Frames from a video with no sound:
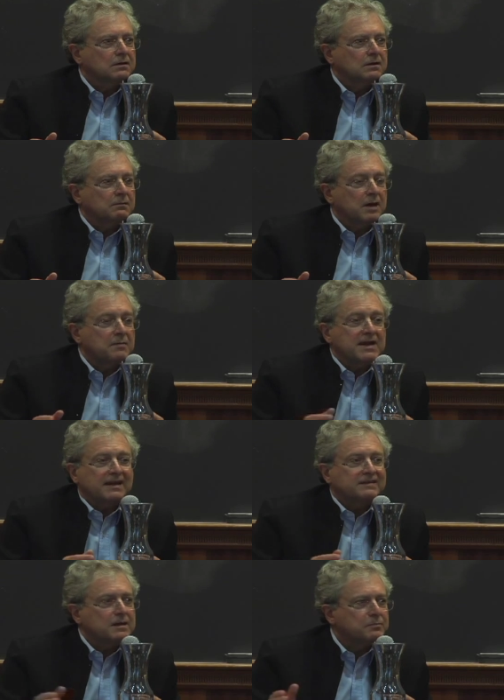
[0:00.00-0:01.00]
Maybe
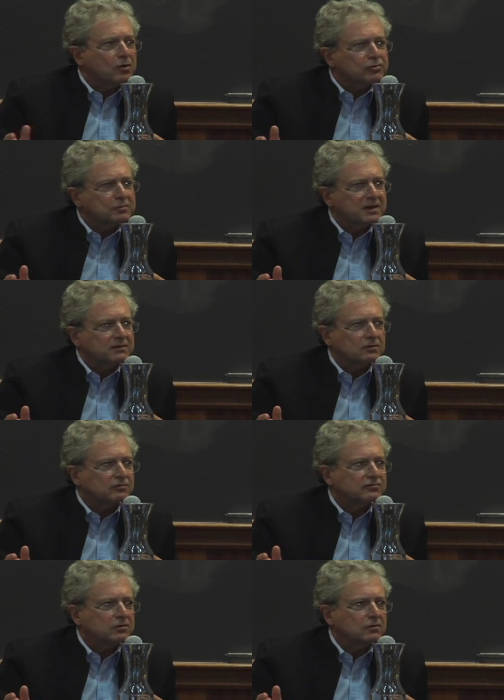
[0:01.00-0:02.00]
Natalie Portman
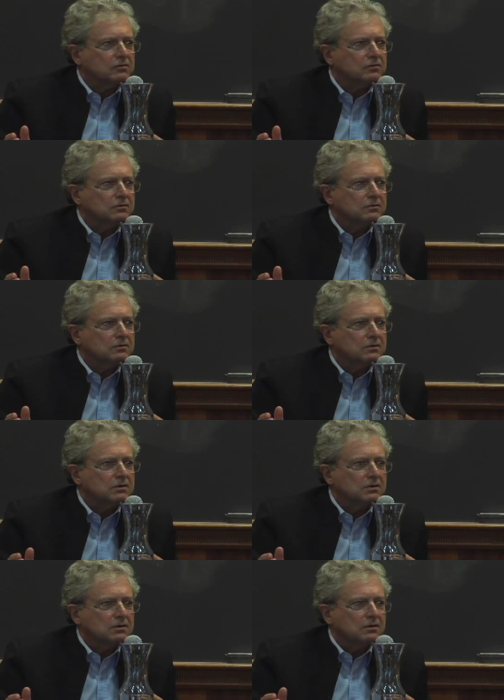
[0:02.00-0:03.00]
also.
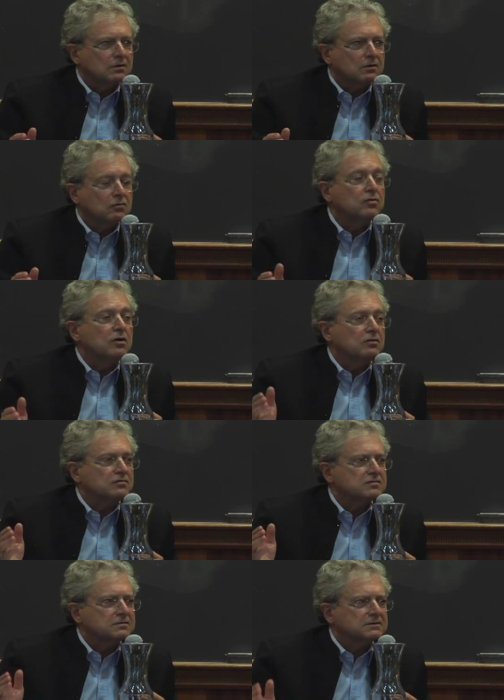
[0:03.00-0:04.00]
Who knows?